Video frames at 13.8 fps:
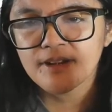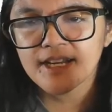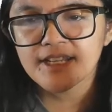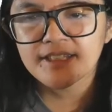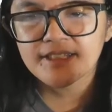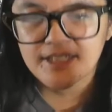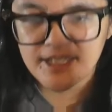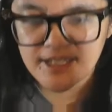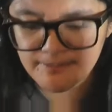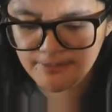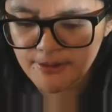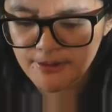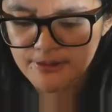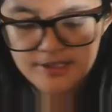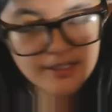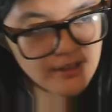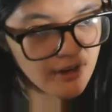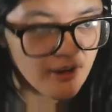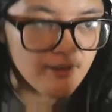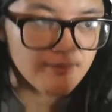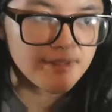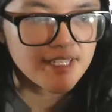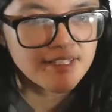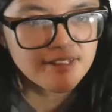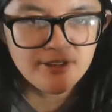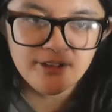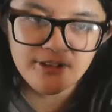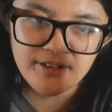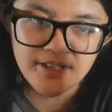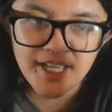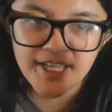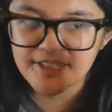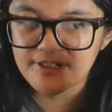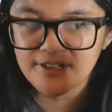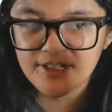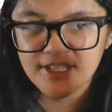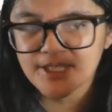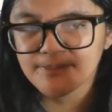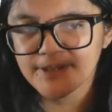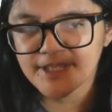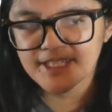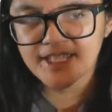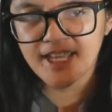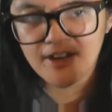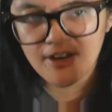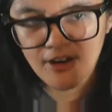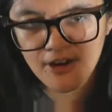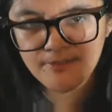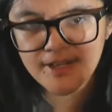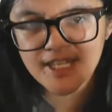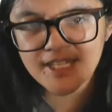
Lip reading: They post a comment and they're gonna pin that comment,